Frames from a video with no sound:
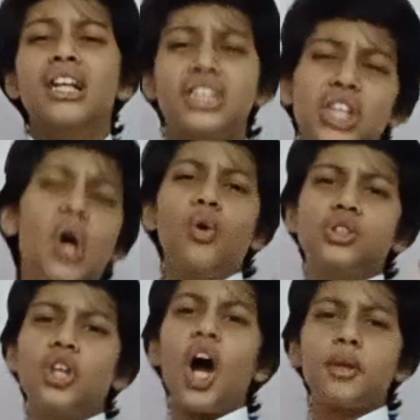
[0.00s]

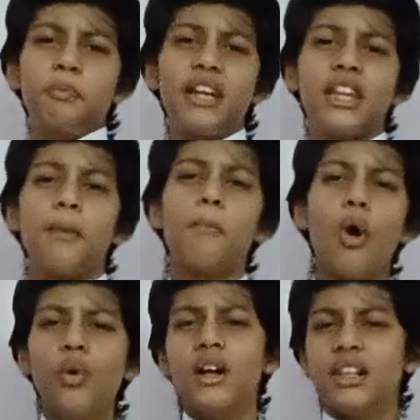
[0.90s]
You taught me the
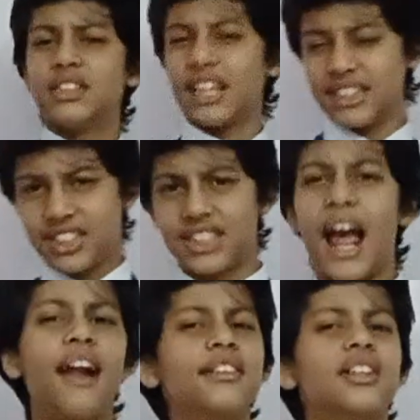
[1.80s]
morals and
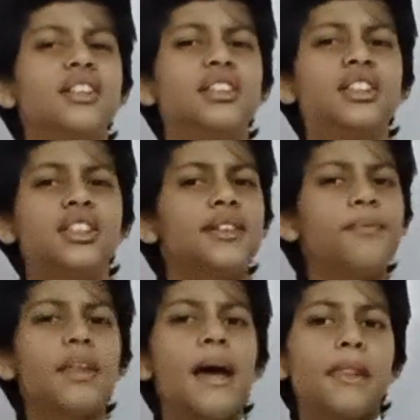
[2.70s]
standards,
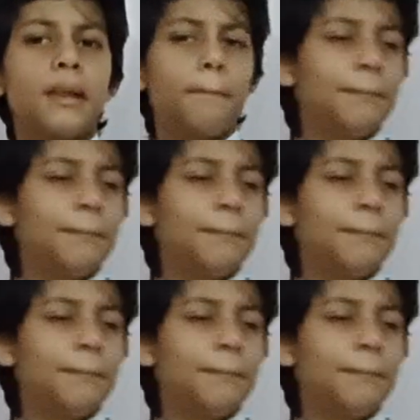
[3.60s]
the